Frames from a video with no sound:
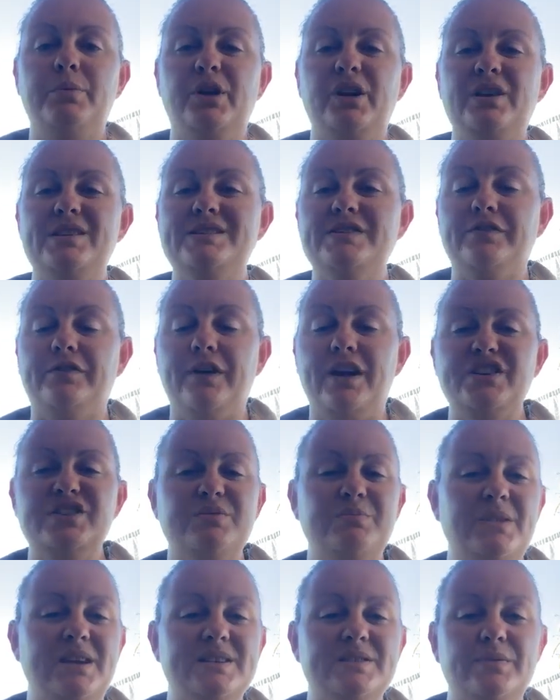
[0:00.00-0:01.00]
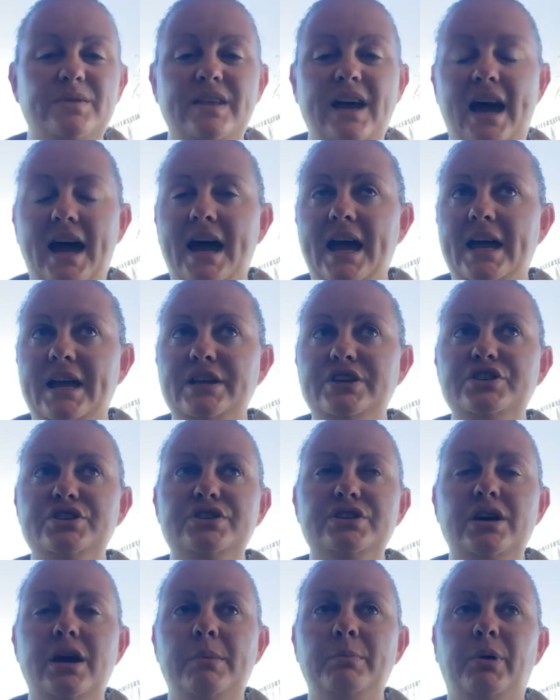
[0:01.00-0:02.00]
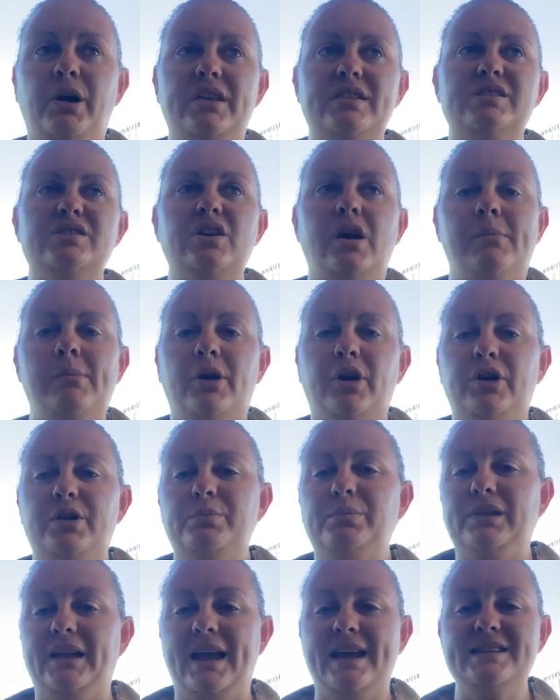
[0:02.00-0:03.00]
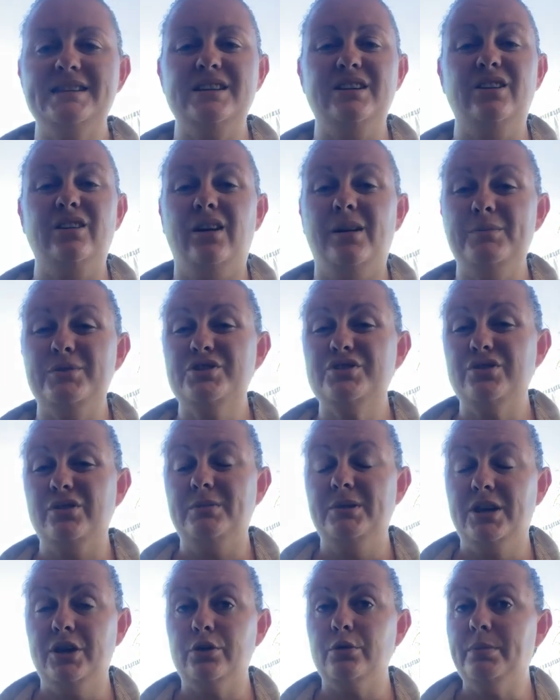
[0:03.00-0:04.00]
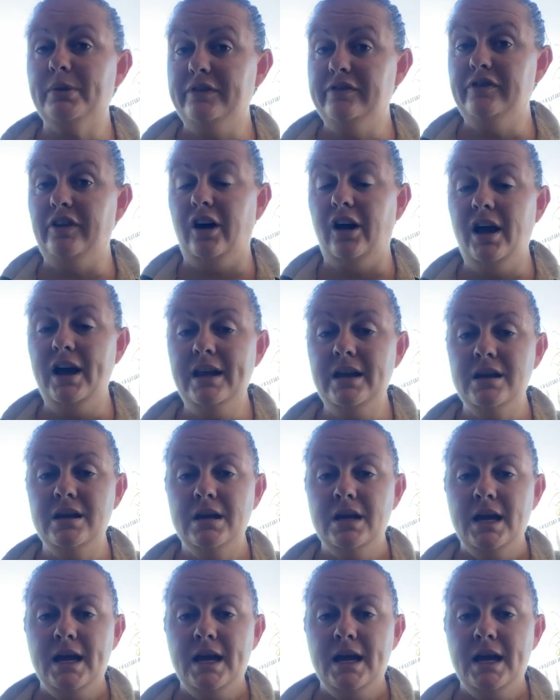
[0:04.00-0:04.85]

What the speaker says: it's fresh mixed with aged, and by the time I go to plant in it, I'm assuming it'll be fine.